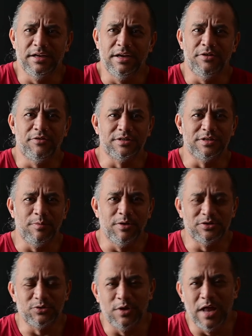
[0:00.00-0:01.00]
interesting,
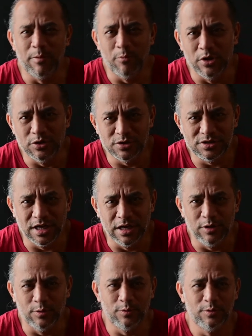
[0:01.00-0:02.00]
because today I'm going to tell
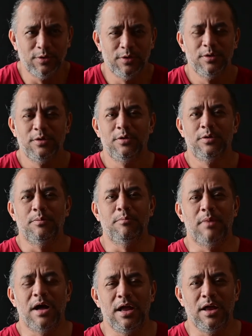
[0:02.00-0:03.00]
you
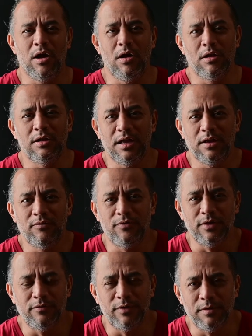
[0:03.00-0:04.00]
my all-time
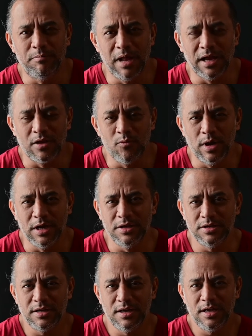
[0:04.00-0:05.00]
favorite black and white
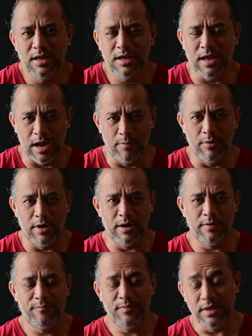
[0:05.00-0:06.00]
camera.
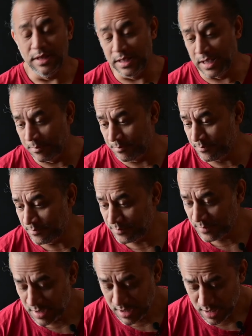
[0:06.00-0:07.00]
Yep,
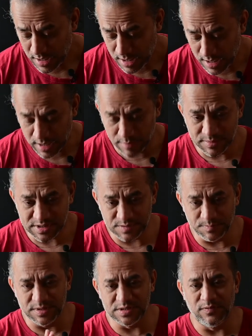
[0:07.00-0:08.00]
I'm
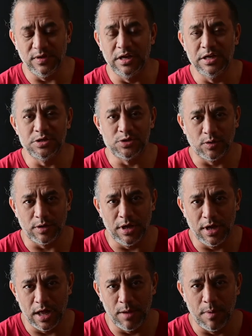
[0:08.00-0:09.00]
specifically
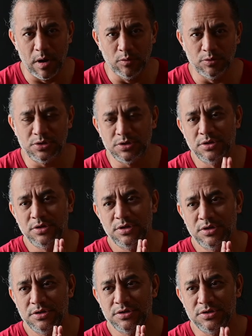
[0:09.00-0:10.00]
talking about
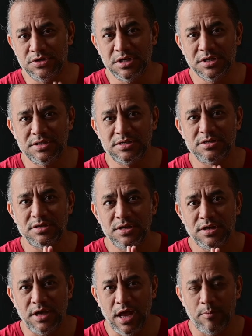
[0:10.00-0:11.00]
just
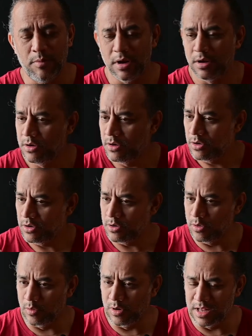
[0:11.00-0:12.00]
camera,
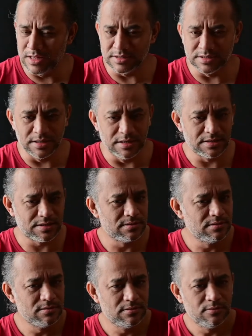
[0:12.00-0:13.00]
no lenses,
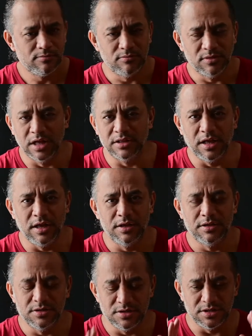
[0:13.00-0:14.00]
nothing,
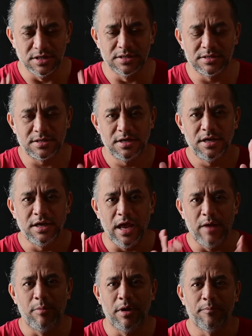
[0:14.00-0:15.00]
just
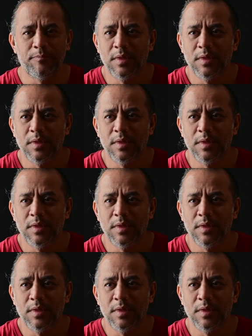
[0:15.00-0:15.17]
camera.